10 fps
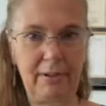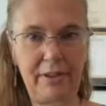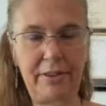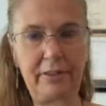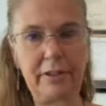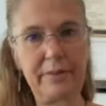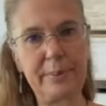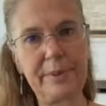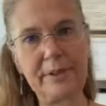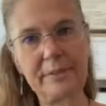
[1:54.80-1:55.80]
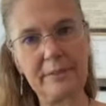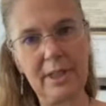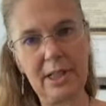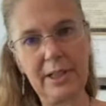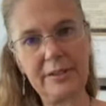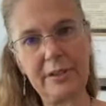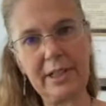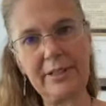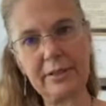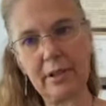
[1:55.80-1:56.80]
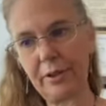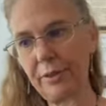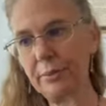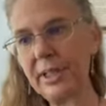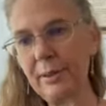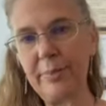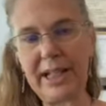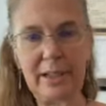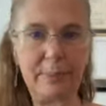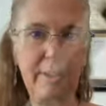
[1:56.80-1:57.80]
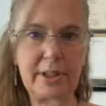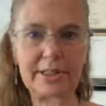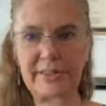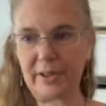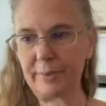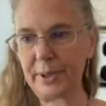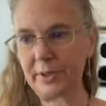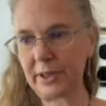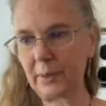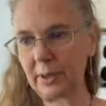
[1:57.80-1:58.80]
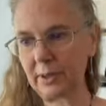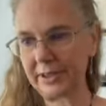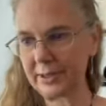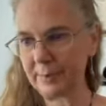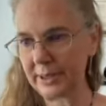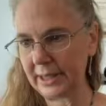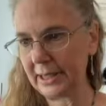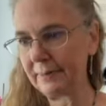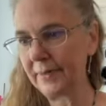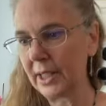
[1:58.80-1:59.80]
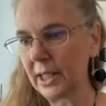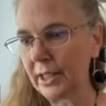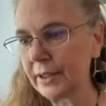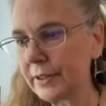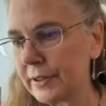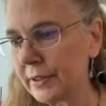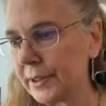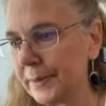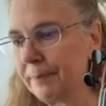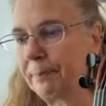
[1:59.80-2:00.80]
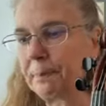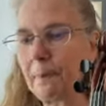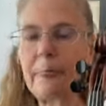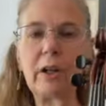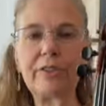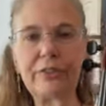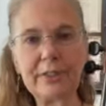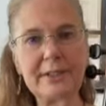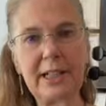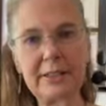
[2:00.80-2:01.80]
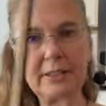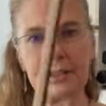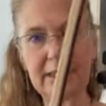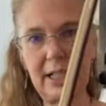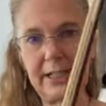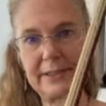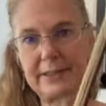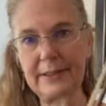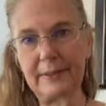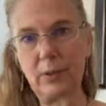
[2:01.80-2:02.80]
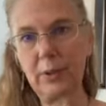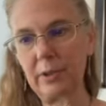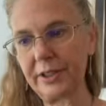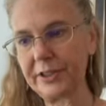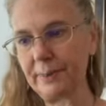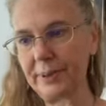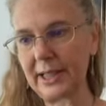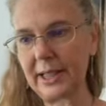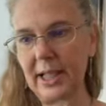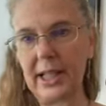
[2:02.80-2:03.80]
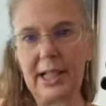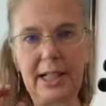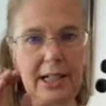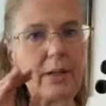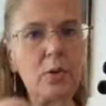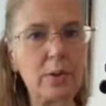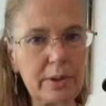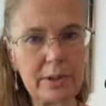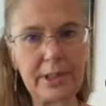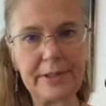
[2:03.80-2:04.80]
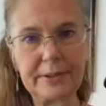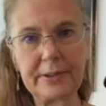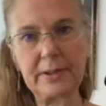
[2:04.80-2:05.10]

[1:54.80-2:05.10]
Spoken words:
third of the bow. So these are our three main parts of the bow that we're going to play on. So our first exercise, we're going to play a quarter note